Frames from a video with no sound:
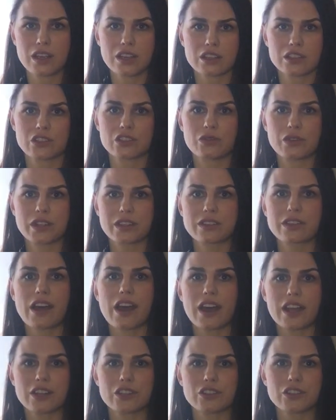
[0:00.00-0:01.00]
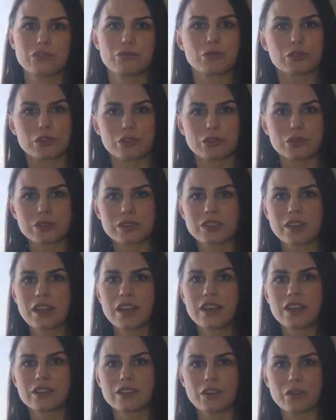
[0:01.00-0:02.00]
strict hygiene rules,
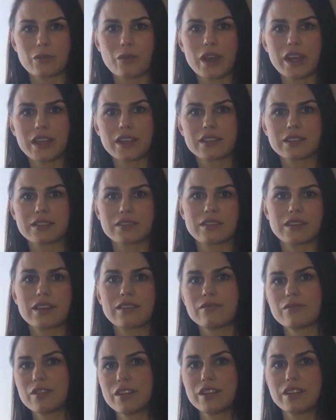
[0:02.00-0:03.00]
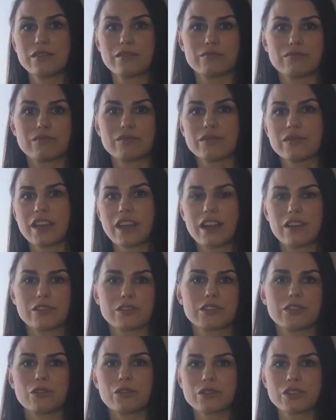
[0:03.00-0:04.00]
the ways, the
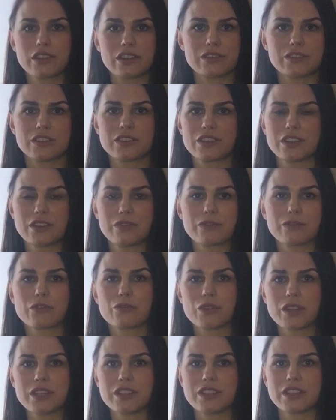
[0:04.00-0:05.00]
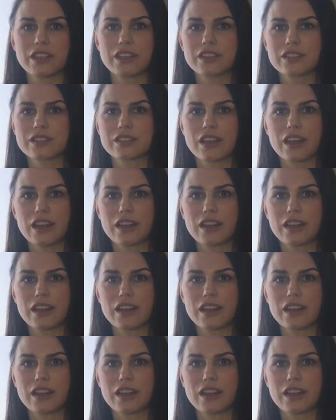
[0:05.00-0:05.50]
alternative greetings.